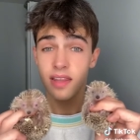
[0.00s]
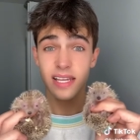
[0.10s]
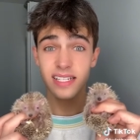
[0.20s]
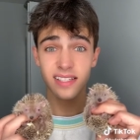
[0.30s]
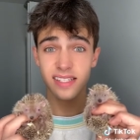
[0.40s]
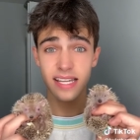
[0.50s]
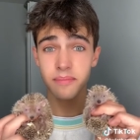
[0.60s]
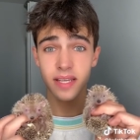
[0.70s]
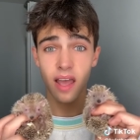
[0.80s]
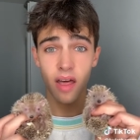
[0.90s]
They didn't sleep
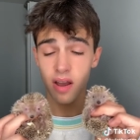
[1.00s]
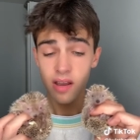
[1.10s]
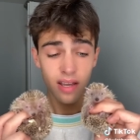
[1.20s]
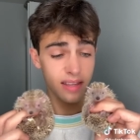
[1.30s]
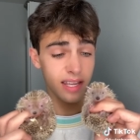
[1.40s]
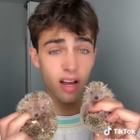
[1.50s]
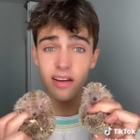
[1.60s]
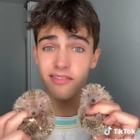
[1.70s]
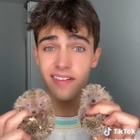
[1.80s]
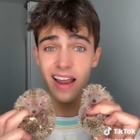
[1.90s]
together, and they kind
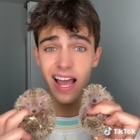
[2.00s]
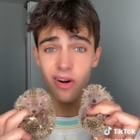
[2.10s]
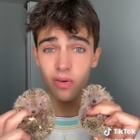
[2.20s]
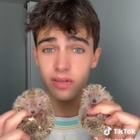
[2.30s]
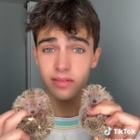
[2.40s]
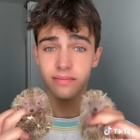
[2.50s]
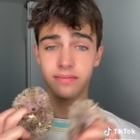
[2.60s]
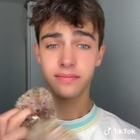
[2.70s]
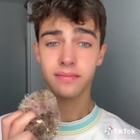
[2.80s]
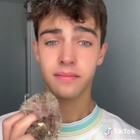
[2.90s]
of fell out.
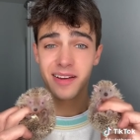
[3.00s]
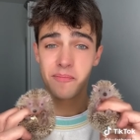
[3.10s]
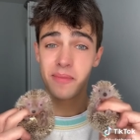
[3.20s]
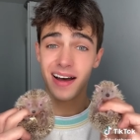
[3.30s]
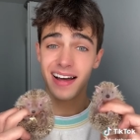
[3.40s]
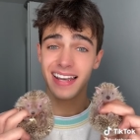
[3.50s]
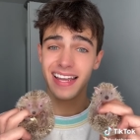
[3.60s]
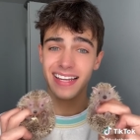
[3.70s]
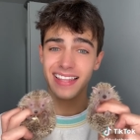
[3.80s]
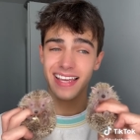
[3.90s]
But
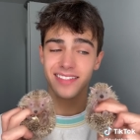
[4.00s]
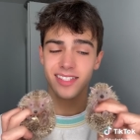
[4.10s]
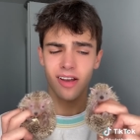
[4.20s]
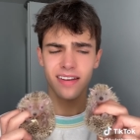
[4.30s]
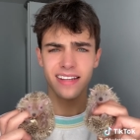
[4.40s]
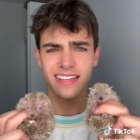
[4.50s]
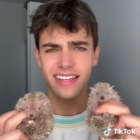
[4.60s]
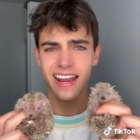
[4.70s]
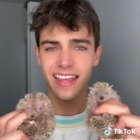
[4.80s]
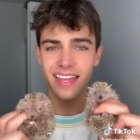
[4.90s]
lately they've started
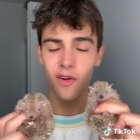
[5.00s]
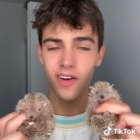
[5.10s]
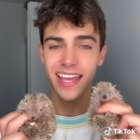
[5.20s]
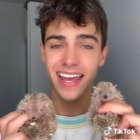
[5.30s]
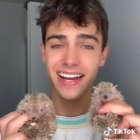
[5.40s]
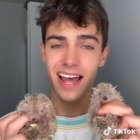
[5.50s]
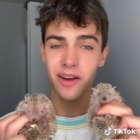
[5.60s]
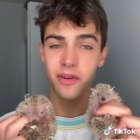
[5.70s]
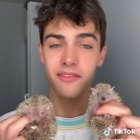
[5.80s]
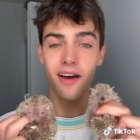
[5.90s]
getting it on again, and
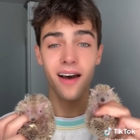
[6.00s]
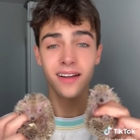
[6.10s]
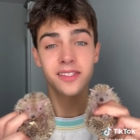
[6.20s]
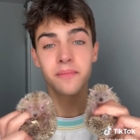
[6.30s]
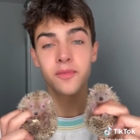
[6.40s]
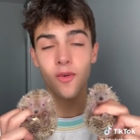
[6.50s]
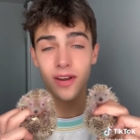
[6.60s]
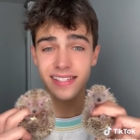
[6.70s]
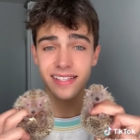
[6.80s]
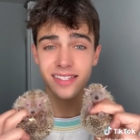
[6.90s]
we've heard some
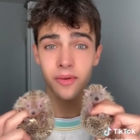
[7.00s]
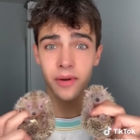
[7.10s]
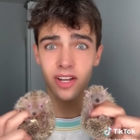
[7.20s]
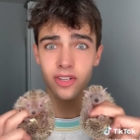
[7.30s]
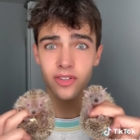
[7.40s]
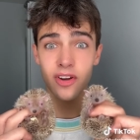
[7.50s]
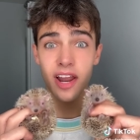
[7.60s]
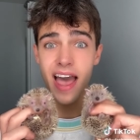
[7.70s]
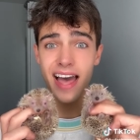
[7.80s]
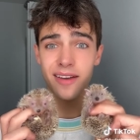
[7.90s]
noises. So we're going to do
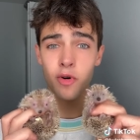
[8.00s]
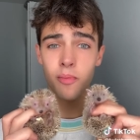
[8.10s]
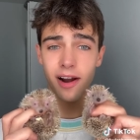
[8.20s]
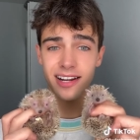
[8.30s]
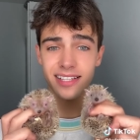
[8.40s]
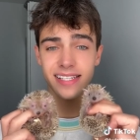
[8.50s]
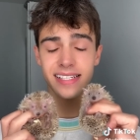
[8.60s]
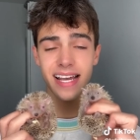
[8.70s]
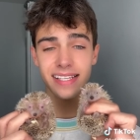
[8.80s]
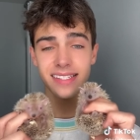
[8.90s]
an animal pregnancy
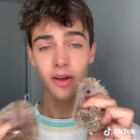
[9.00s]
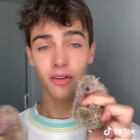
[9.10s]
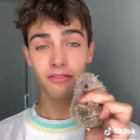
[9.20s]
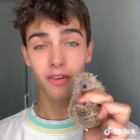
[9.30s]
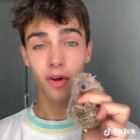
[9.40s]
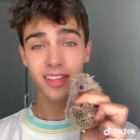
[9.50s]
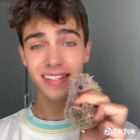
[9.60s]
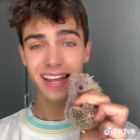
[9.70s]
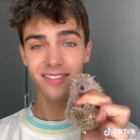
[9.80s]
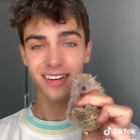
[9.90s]
test on Flo the
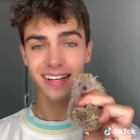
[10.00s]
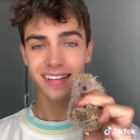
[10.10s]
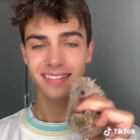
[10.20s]
tenric.